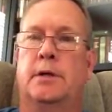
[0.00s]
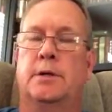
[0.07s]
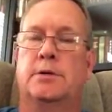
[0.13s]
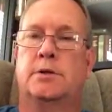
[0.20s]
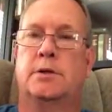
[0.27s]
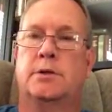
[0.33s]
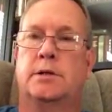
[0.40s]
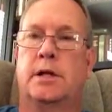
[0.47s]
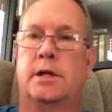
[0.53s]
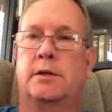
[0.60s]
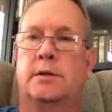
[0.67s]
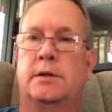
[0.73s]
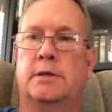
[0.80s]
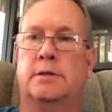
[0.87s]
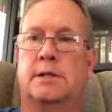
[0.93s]
So you take
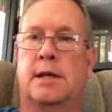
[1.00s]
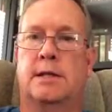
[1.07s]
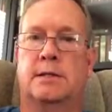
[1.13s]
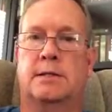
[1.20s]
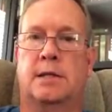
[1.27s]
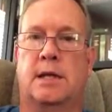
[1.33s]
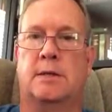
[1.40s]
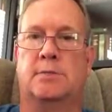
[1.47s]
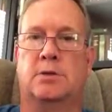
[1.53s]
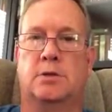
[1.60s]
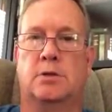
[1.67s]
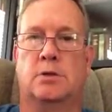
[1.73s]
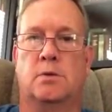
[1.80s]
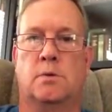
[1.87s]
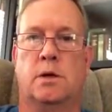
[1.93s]
the exact same
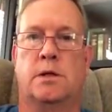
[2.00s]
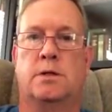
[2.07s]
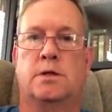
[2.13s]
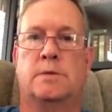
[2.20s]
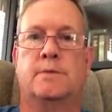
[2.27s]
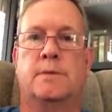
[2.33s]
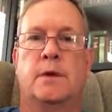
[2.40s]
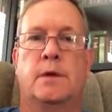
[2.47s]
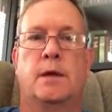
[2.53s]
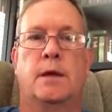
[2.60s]
situation,